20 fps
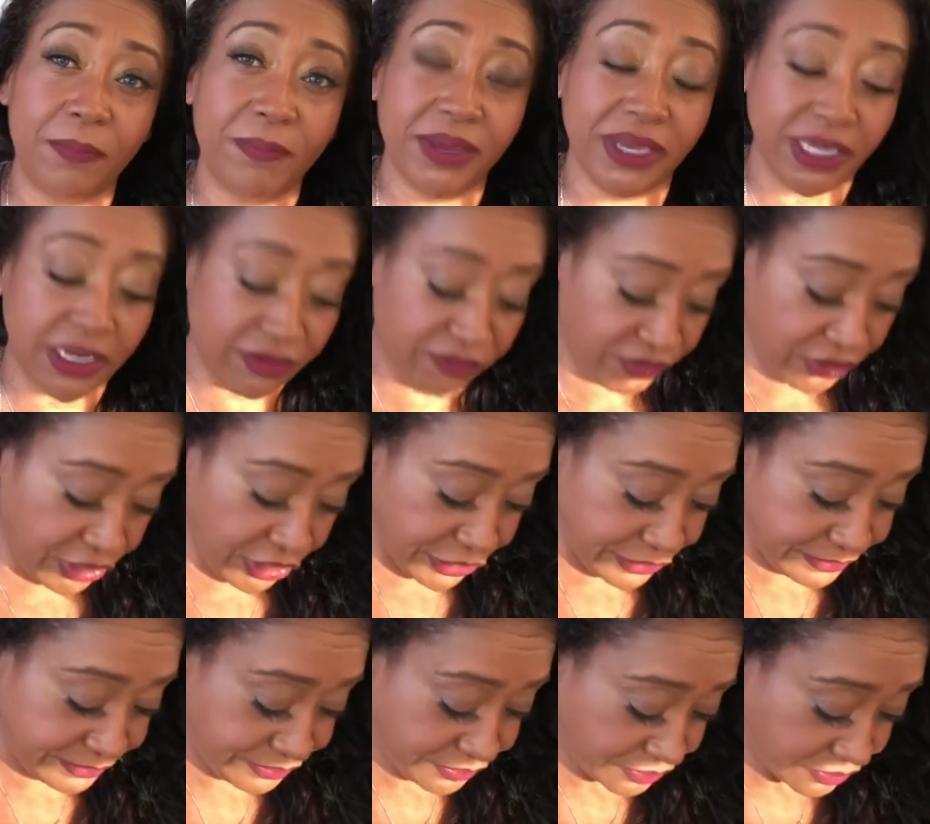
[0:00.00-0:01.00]
pick it up for
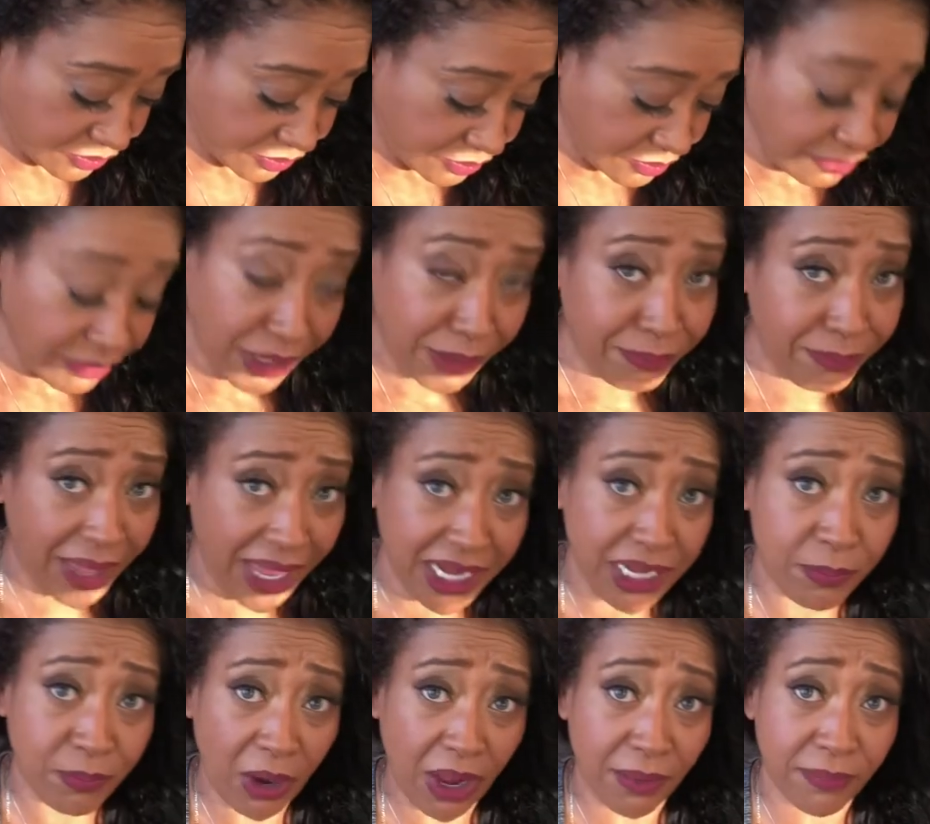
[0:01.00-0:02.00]
her.
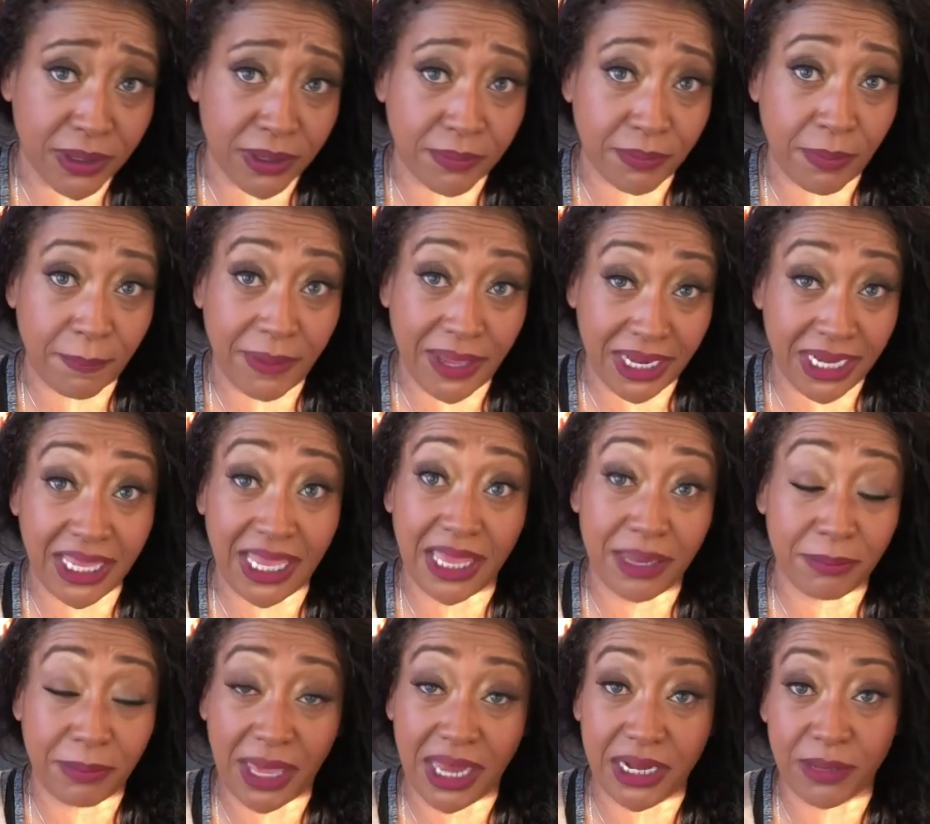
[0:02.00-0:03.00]
Maddie probably, Penny
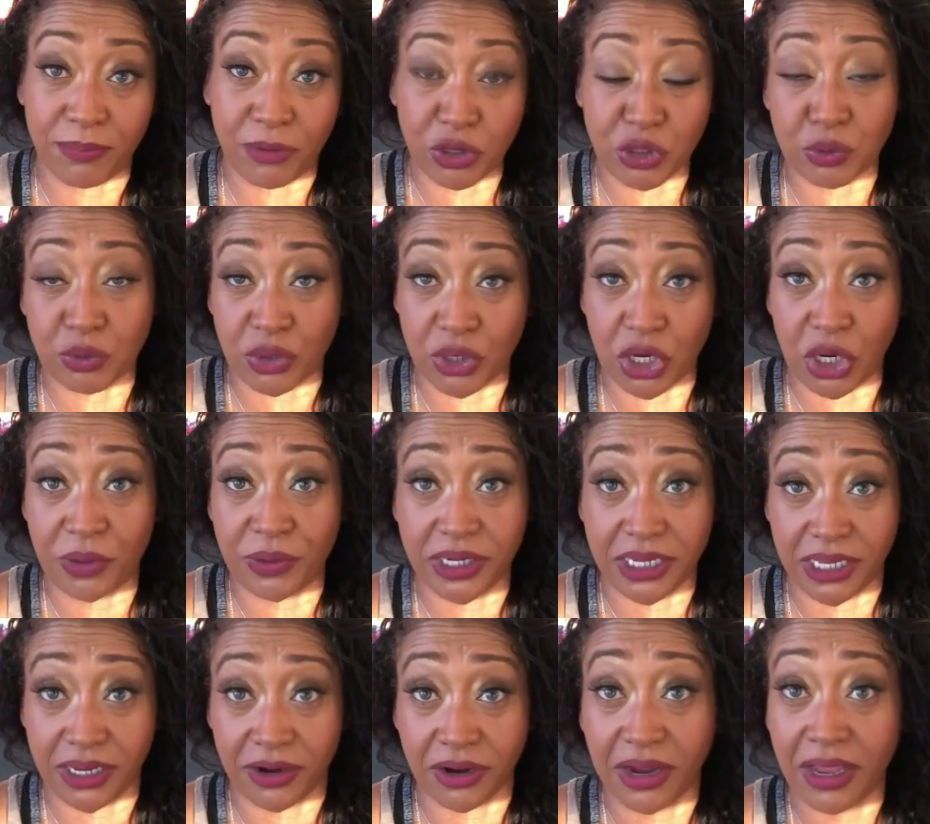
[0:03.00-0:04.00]
and Maddie both won't go in
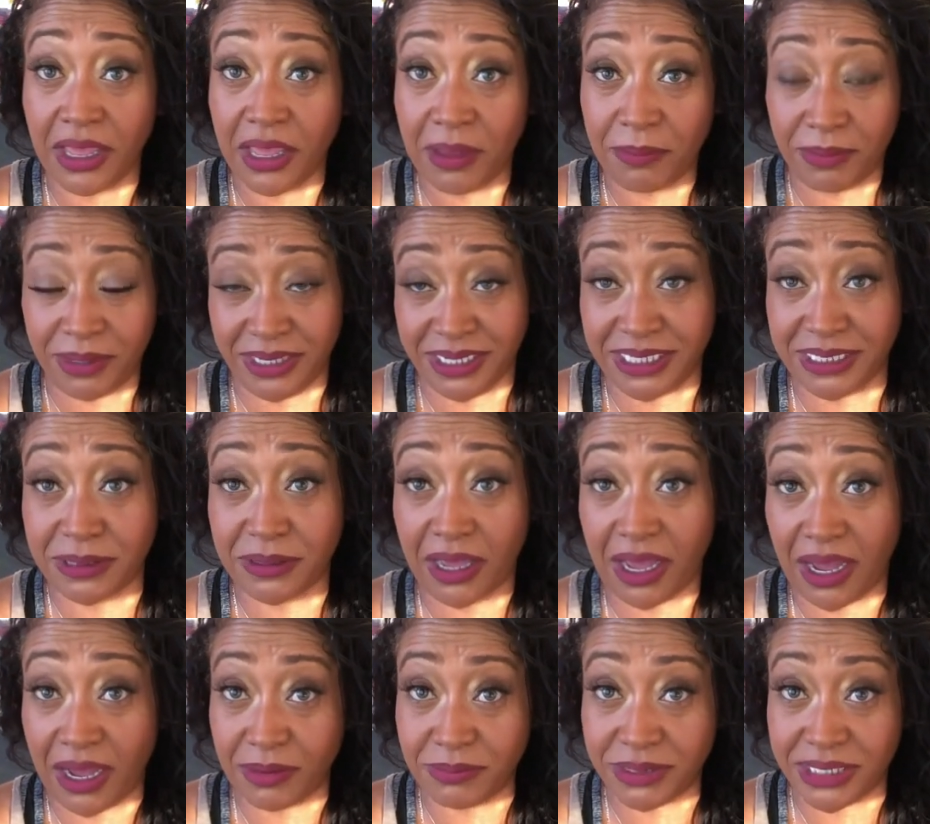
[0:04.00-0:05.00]
here because
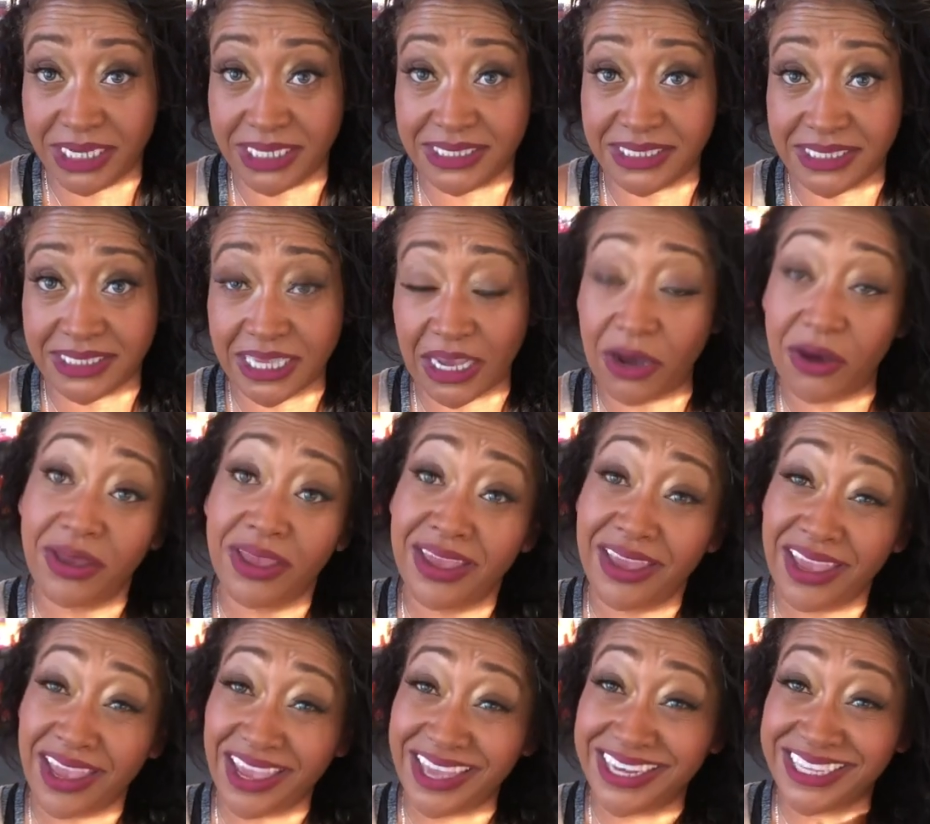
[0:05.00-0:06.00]
um, Daisy's out,
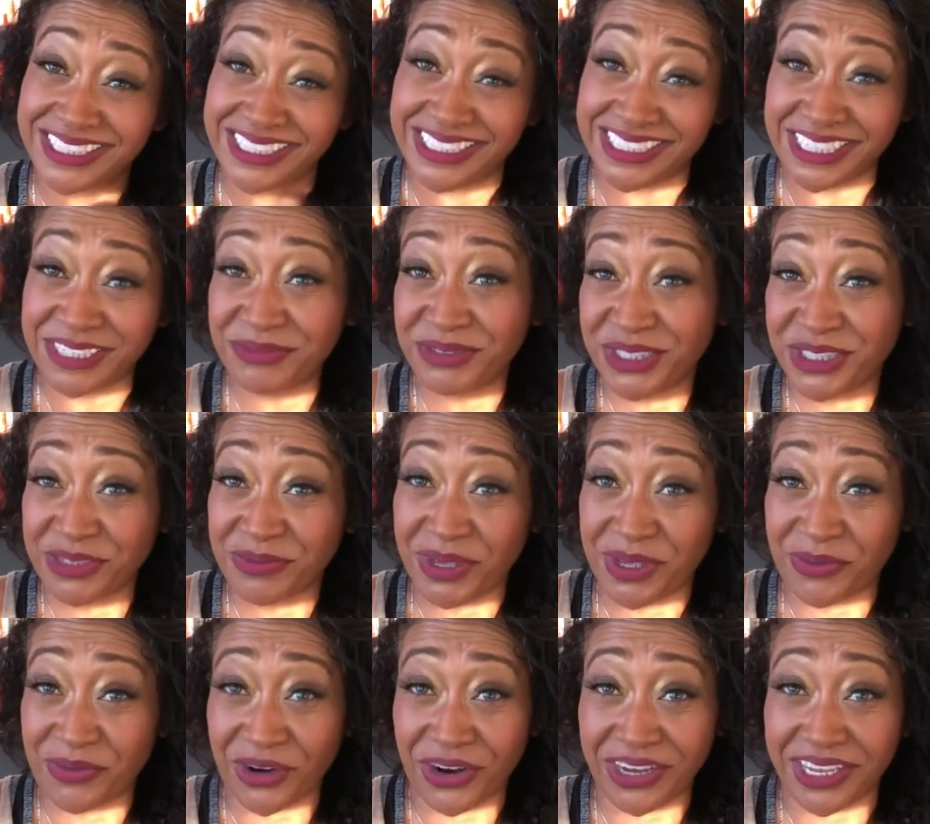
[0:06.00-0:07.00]
and it seems to
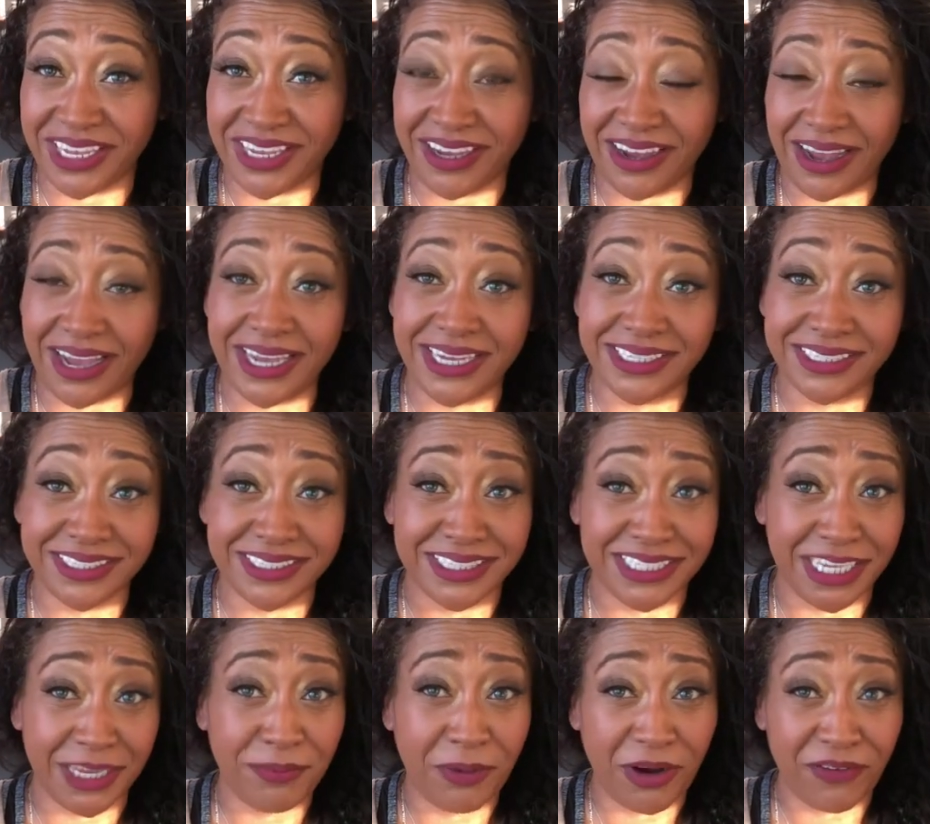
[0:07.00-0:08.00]
be working, guys. Let's
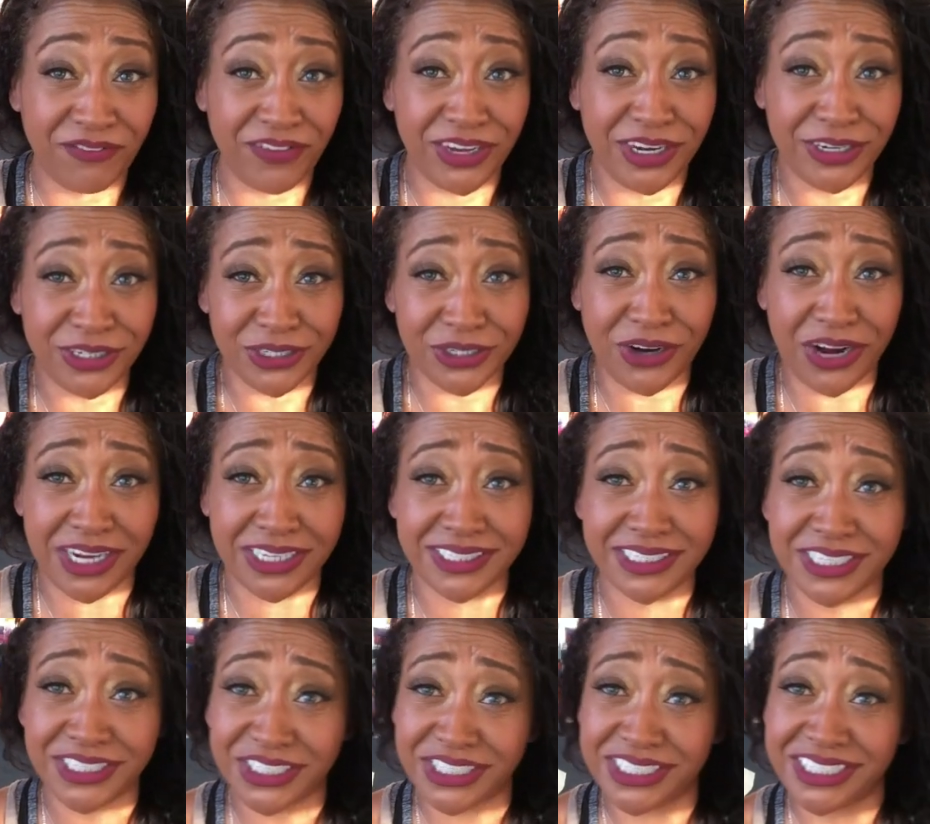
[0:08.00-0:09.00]
keep our fingers crossed
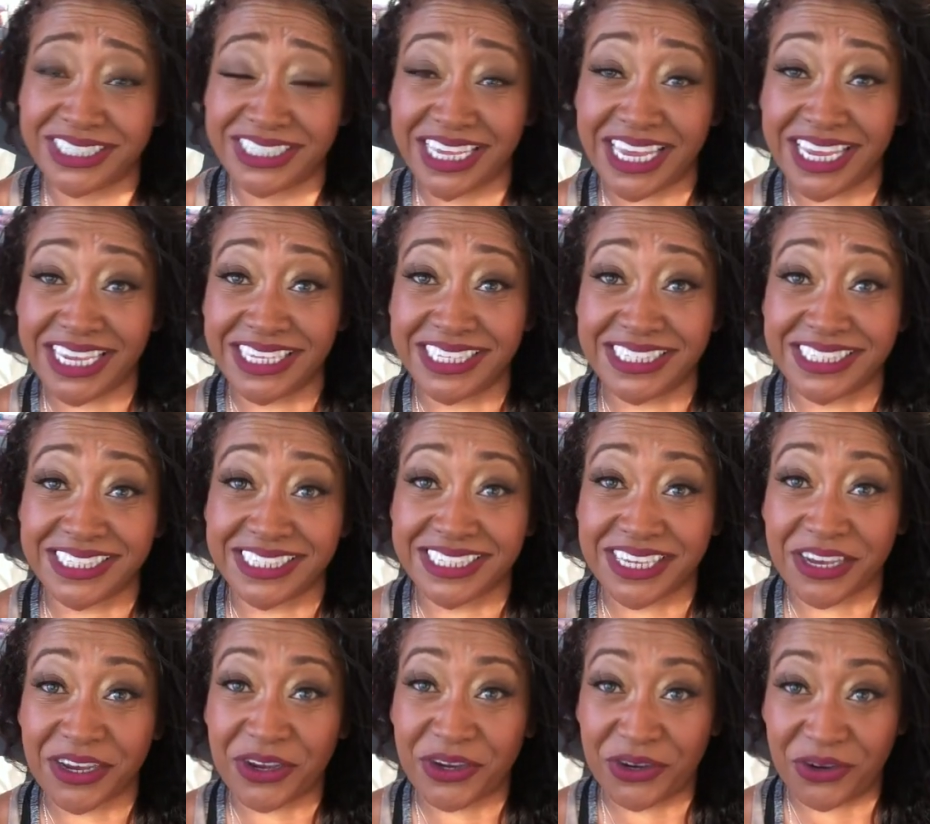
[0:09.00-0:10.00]
that she stays
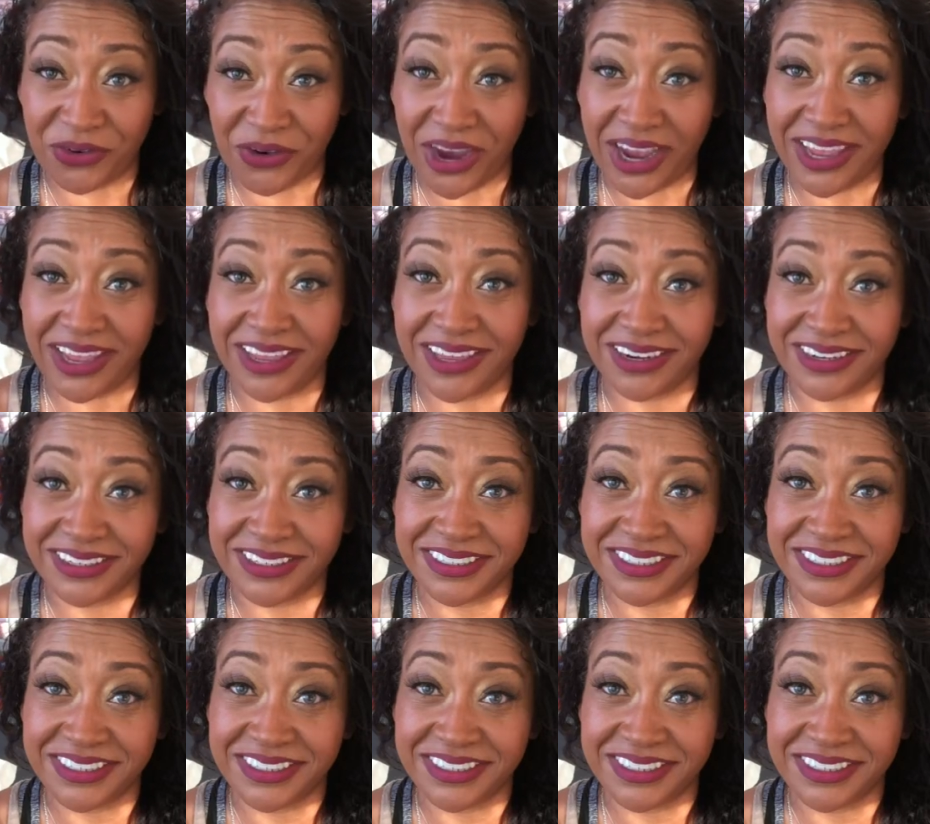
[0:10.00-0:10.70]
quiet.